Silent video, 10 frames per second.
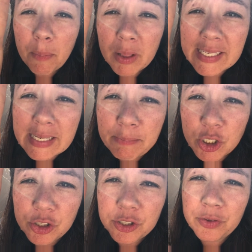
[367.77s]
a couple
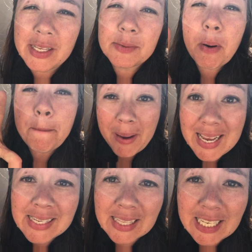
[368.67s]
exceptions to this, but
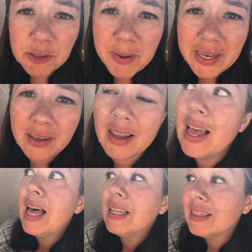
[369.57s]
basically speaking,
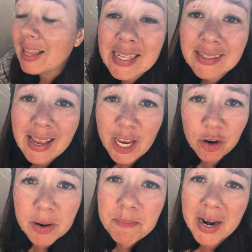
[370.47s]
let's say
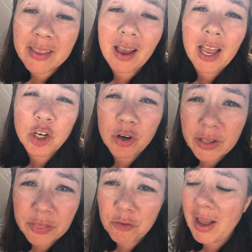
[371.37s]
you're in Merida and you're
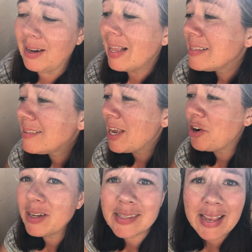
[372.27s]
in the red. Let's say
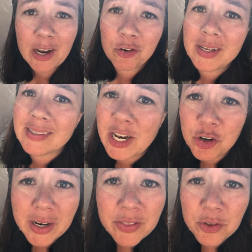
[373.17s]
you're in San Cris
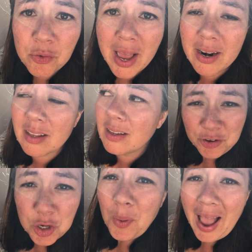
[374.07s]
and you're in the red. If
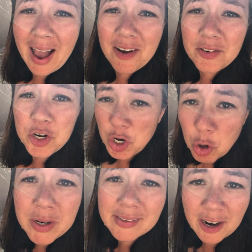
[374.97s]
you have
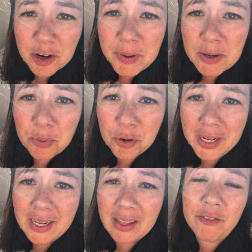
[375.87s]
no desire to be
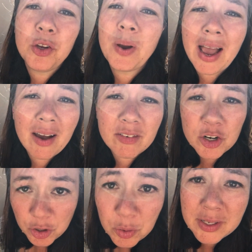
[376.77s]
deported, if you have
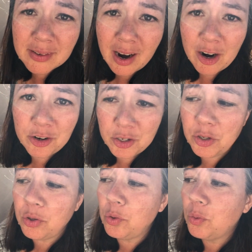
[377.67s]
no desire
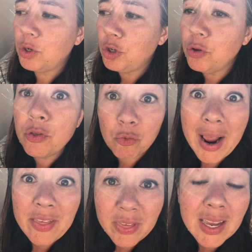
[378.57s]
to do the
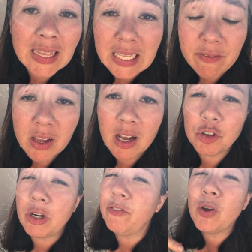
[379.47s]
right thing and leave the
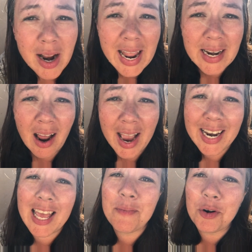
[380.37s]
country, contact
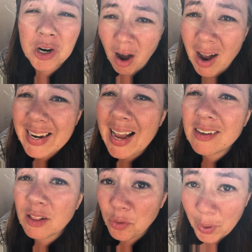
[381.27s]
INM or
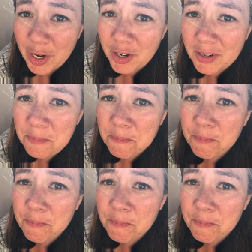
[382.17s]
contact a lawyer.